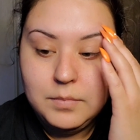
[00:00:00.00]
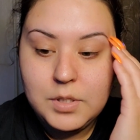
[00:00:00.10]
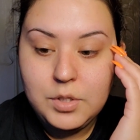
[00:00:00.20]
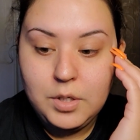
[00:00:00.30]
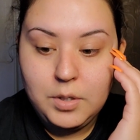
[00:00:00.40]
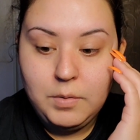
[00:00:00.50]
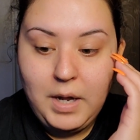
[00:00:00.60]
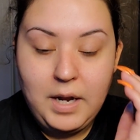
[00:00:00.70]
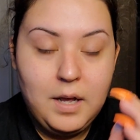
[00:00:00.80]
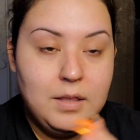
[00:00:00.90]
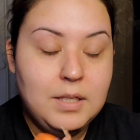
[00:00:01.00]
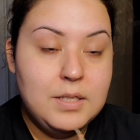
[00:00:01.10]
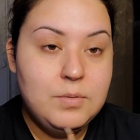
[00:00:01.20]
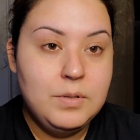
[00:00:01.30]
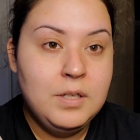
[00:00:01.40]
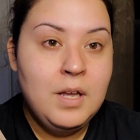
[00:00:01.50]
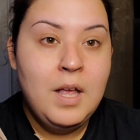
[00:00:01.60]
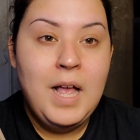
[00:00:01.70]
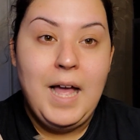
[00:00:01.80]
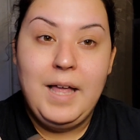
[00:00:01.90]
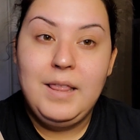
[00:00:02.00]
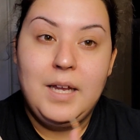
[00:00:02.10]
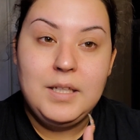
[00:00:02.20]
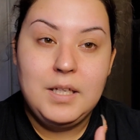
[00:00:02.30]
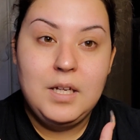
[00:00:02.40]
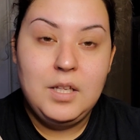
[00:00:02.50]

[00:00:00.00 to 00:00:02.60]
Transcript: So I got this one. I liked it